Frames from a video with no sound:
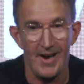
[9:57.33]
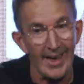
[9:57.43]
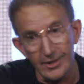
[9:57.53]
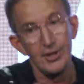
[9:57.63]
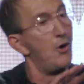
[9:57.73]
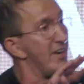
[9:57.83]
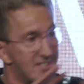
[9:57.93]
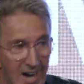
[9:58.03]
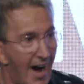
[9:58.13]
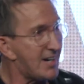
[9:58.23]
I don't know
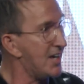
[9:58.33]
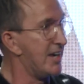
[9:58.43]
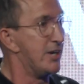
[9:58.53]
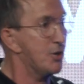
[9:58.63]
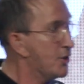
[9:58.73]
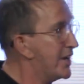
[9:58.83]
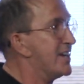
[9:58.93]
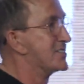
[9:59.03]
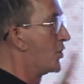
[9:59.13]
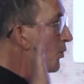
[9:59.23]
exactly who it
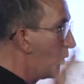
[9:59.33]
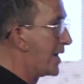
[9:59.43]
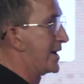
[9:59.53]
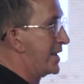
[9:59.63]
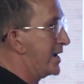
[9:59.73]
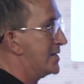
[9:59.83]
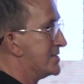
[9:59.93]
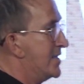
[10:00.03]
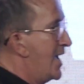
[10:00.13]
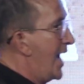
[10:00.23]
is or what it is.
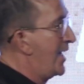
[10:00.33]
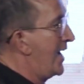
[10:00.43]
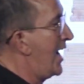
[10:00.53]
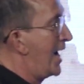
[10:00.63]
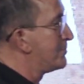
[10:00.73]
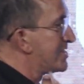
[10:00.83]
I'm